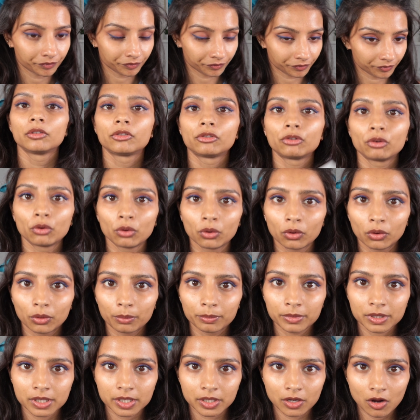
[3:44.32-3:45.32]
For
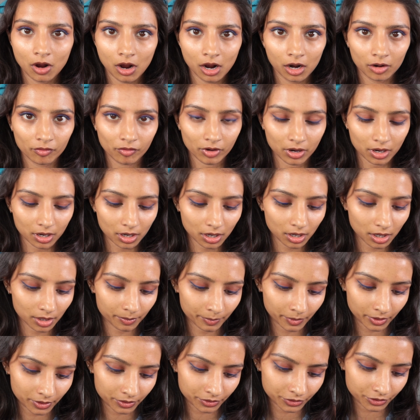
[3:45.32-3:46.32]
mascara, I'm
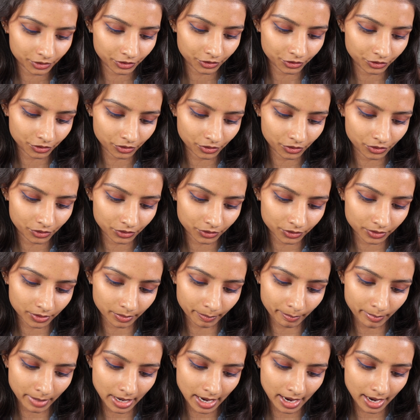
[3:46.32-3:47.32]
going to use the
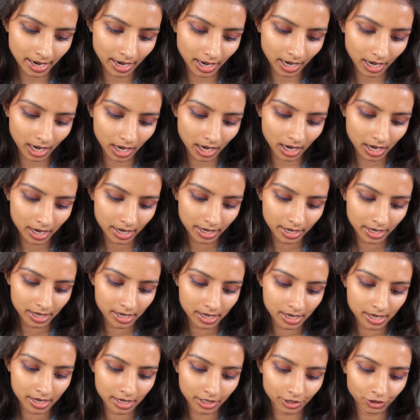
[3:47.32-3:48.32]
MAC
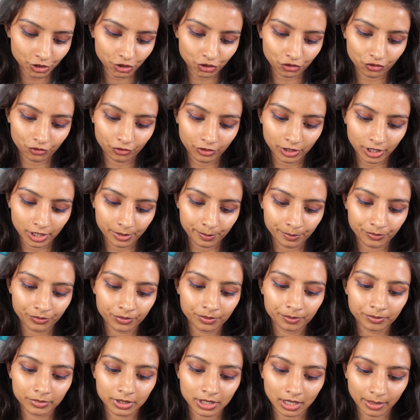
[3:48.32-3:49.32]
In Extreme
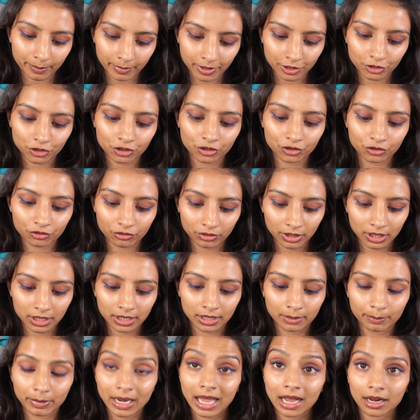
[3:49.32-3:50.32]
Dimension
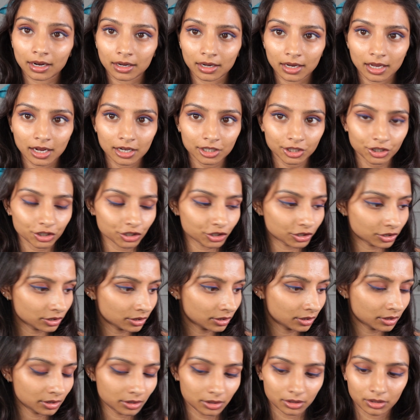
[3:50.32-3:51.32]
3D Black Lash.
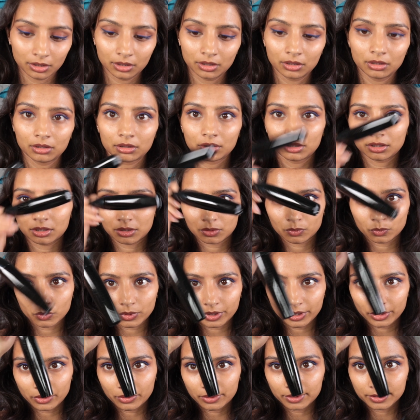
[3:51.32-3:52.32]
This is what
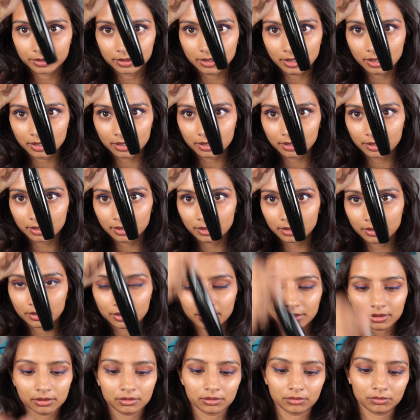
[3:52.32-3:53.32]
it looks like.
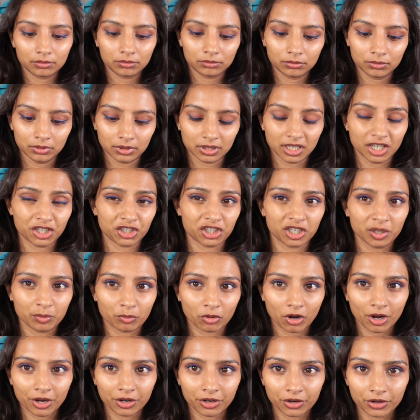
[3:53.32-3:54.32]
It's actually
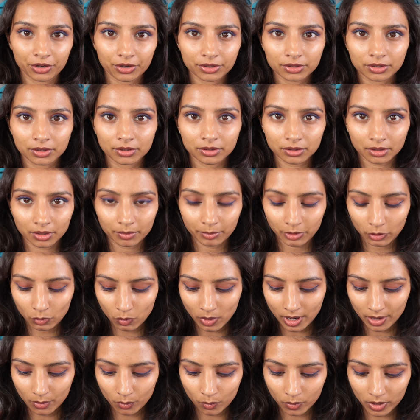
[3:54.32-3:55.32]
brand new, so it's going to be
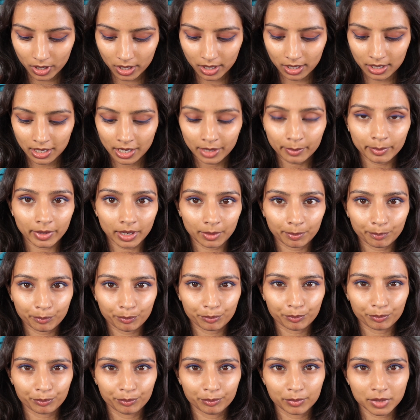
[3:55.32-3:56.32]
quite wet. I like my
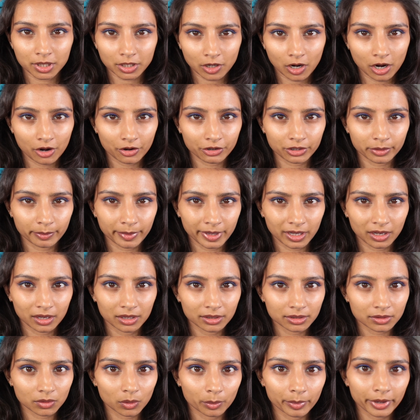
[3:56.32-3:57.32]
mascara to be a
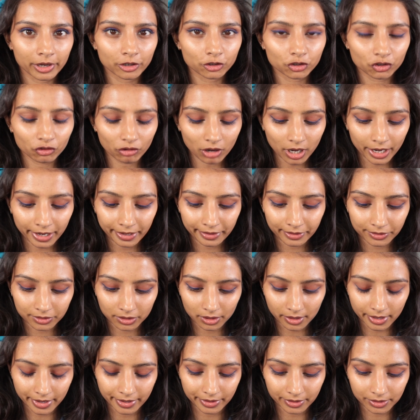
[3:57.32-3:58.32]
little bit dry so
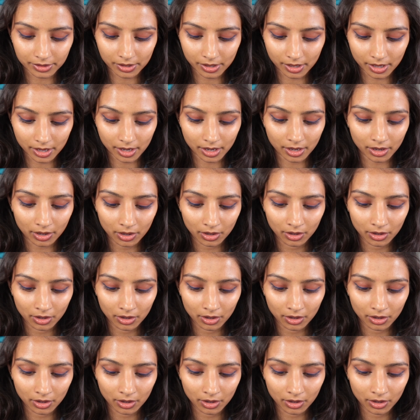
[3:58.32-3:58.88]
that it doesn't get